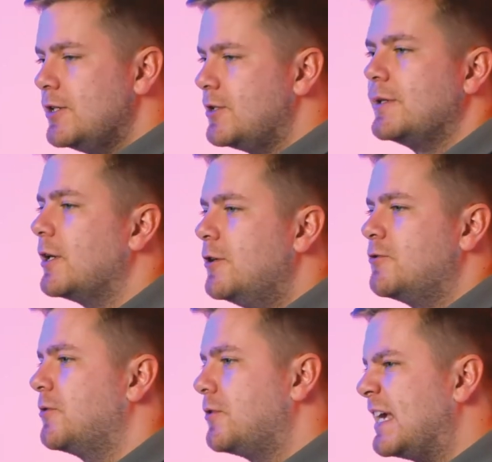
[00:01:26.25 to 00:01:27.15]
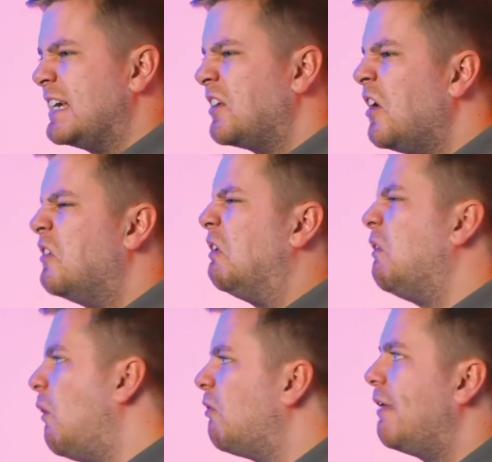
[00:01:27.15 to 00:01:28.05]
Doing a hundred things,
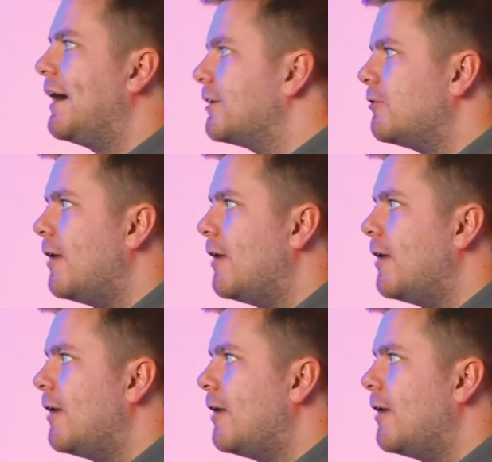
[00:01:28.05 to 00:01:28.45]
not that